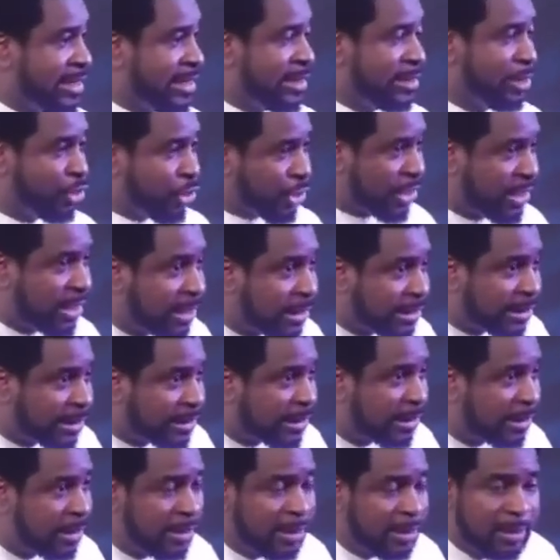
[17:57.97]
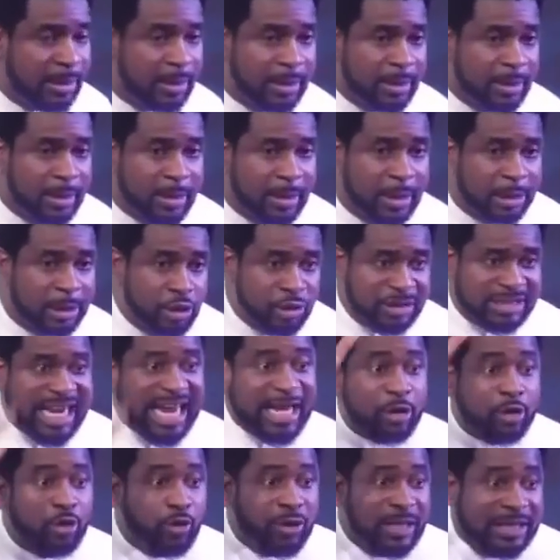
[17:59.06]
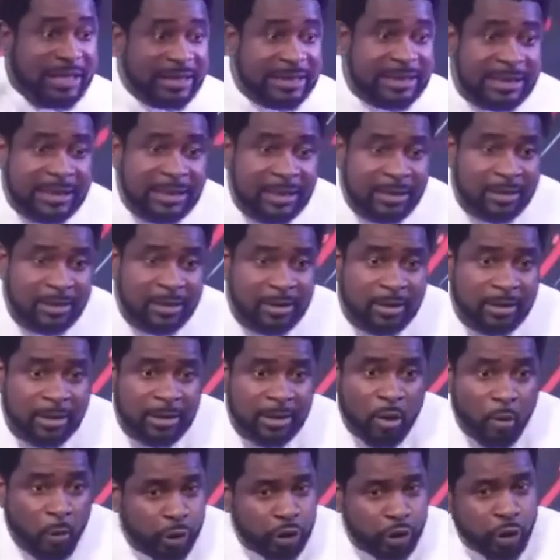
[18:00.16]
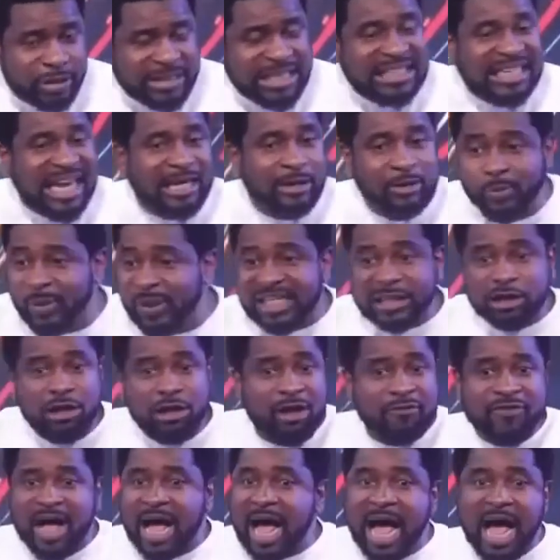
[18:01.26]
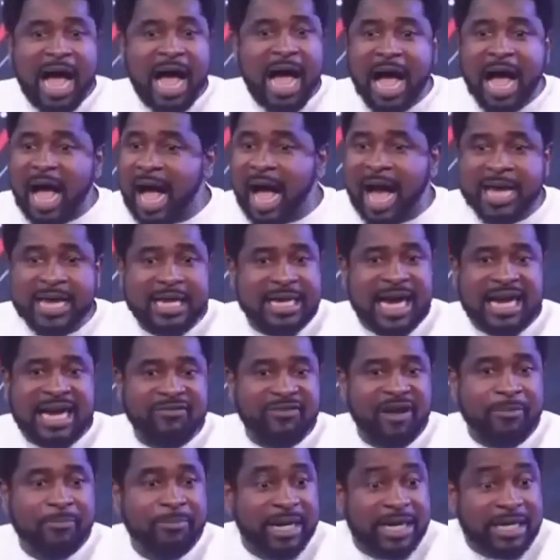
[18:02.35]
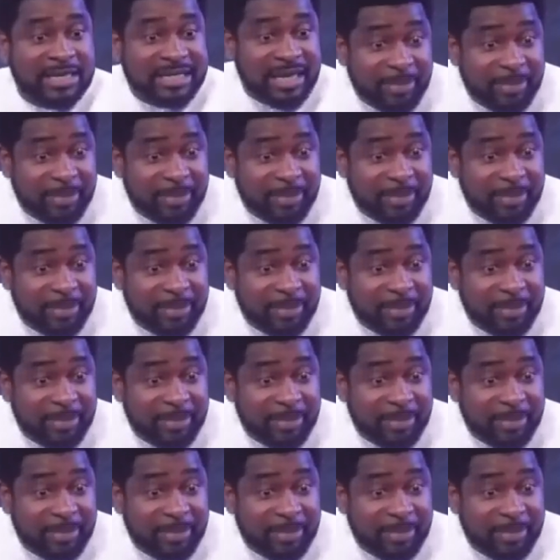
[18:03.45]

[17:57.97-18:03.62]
Did you see it? Do you see that he couldn't eat? Would you think that with this love, he can never break it?